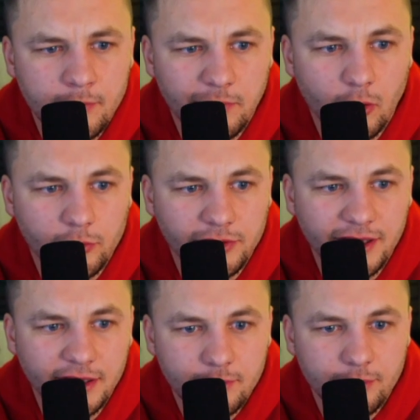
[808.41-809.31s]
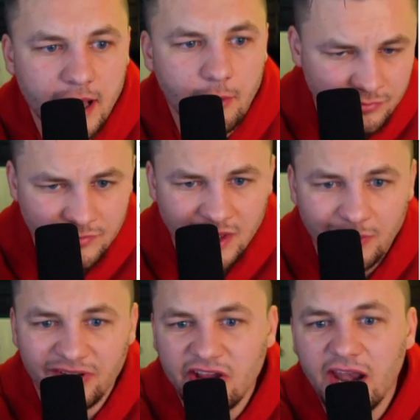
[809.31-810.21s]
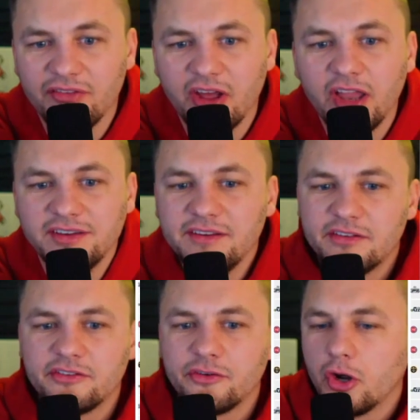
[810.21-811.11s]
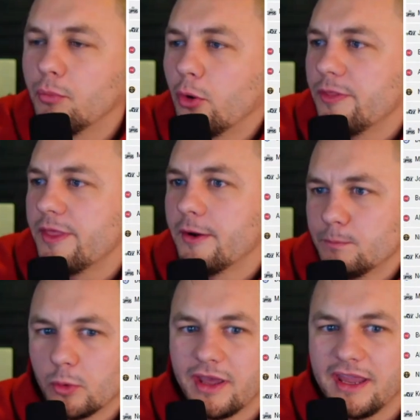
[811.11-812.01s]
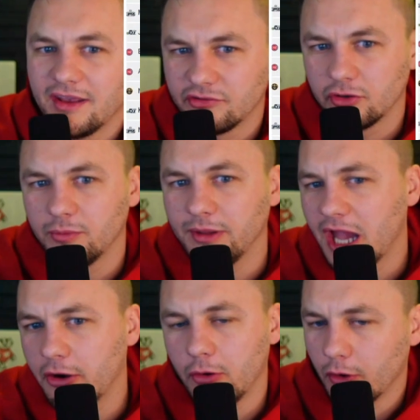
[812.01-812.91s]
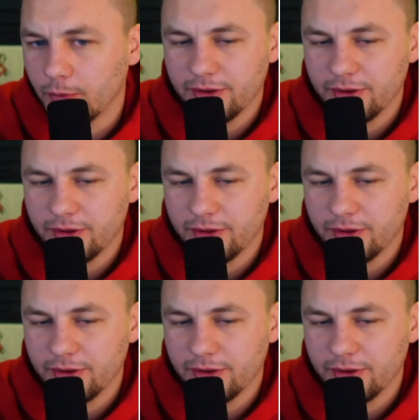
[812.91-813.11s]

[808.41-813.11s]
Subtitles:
Maybe go Giddey, Powell. I mean, it's kind of a decent starting point there. Okay, yes, they're going to be higher owned, but